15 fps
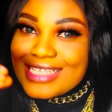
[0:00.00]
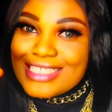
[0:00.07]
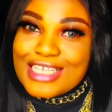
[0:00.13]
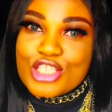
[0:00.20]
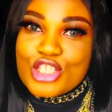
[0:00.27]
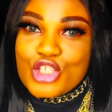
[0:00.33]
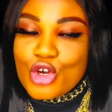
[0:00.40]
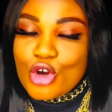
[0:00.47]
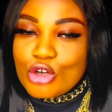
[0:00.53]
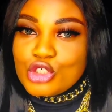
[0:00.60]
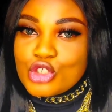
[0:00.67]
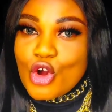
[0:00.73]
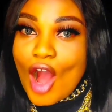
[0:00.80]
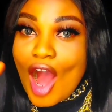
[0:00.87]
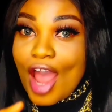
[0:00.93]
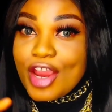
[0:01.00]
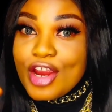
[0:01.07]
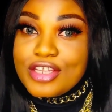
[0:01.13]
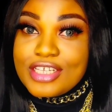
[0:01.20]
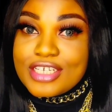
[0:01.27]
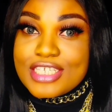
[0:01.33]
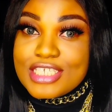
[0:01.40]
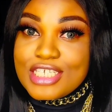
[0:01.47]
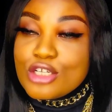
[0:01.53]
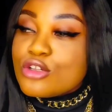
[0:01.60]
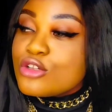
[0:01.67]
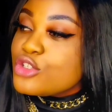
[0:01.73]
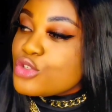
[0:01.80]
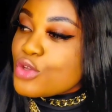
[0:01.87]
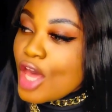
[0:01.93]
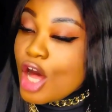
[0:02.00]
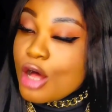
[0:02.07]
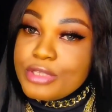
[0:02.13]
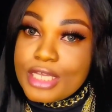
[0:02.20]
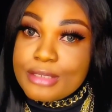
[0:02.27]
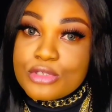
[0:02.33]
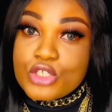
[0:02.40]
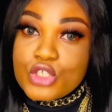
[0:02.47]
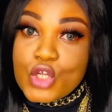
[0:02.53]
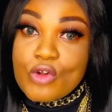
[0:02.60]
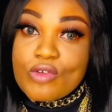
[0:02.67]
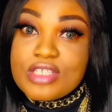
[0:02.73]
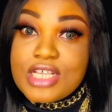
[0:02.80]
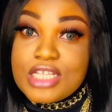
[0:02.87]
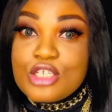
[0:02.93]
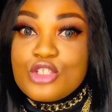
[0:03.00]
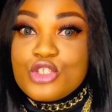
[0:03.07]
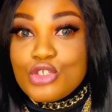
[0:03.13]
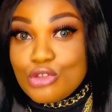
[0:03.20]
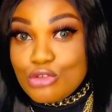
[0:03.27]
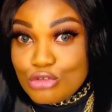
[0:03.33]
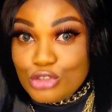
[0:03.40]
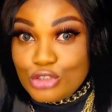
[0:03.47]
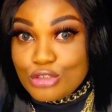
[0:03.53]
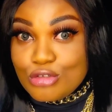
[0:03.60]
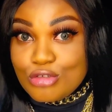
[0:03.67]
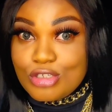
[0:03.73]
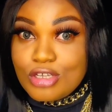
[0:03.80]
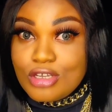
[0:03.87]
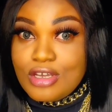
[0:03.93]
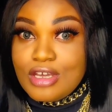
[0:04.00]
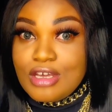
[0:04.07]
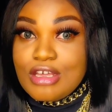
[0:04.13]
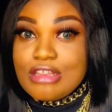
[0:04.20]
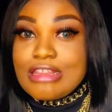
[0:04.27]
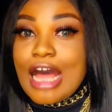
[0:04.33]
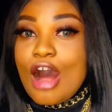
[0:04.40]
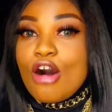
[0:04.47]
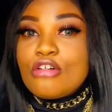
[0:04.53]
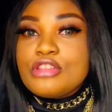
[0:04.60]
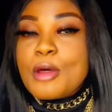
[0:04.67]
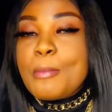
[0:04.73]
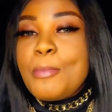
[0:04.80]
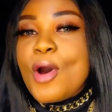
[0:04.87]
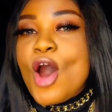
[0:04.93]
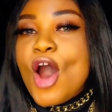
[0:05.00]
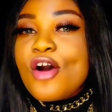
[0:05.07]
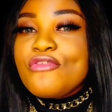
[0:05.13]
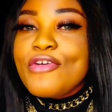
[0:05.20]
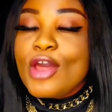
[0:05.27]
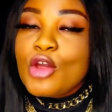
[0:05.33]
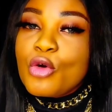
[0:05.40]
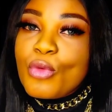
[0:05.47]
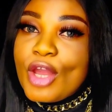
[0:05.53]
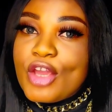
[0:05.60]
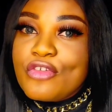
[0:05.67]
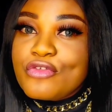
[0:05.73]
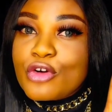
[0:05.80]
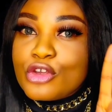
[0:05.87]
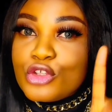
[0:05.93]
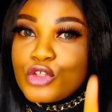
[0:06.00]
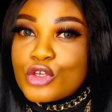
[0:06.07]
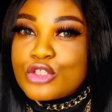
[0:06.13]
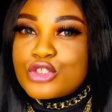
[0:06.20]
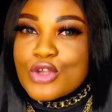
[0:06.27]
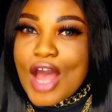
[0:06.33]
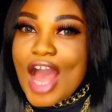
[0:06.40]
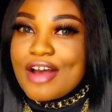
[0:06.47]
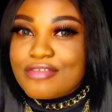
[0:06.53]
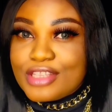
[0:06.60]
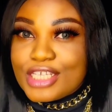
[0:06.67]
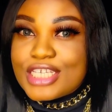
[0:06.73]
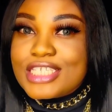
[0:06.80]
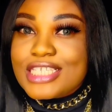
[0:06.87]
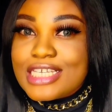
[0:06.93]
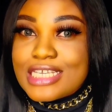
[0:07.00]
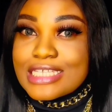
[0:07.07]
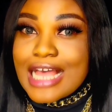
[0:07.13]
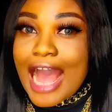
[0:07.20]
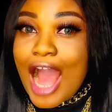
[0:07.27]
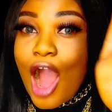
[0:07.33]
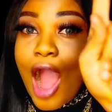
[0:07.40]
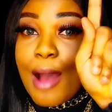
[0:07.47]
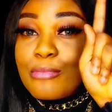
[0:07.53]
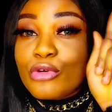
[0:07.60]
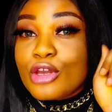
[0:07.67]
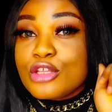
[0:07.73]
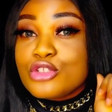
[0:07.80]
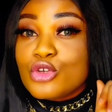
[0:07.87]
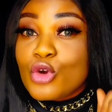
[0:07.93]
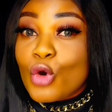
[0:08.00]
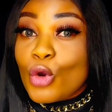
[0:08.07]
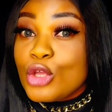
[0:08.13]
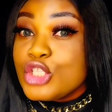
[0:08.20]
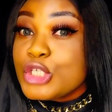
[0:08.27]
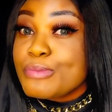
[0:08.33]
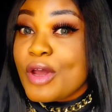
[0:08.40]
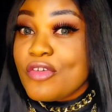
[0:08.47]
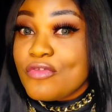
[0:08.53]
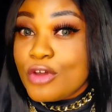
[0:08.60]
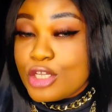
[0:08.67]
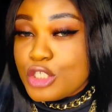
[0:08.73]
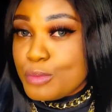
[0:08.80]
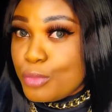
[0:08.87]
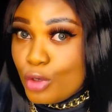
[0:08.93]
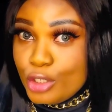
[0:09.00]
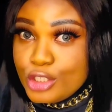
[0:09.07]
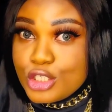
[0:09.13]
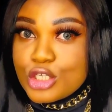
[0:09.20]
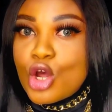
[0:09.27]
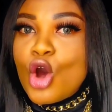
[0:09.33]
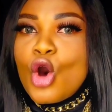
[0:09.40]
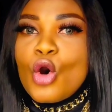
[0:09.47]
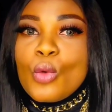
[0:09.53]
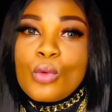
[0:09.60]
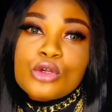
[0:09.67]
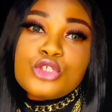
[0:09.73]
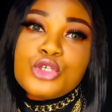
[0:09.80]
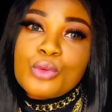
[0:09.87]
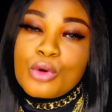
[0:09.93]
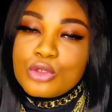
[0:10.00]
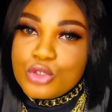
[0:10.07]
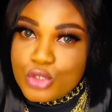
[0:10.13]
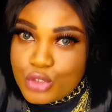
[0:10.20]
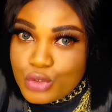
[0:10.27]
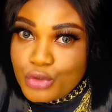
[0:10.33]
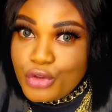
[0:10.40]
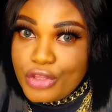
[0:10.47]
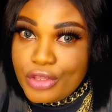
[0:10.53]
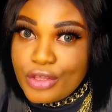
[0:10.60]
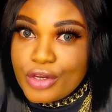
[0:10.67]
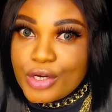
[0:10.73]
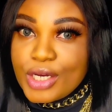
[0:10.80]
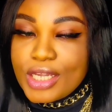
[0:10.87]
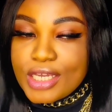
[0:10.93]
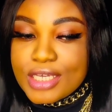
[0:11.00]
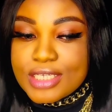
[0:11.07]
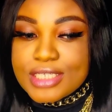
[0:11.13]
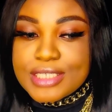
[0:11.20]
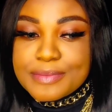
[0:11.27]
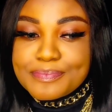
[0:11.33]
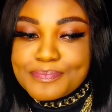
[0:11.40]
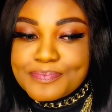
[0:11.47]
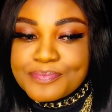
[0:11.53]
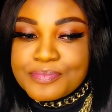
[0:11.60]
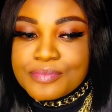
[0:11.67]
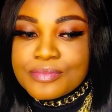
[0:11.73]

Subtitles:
get in touch or hire their skills to help them solve certain solutions. Now, the perfect way for you to have this is how I'm going to go into my first point. What you want to do here is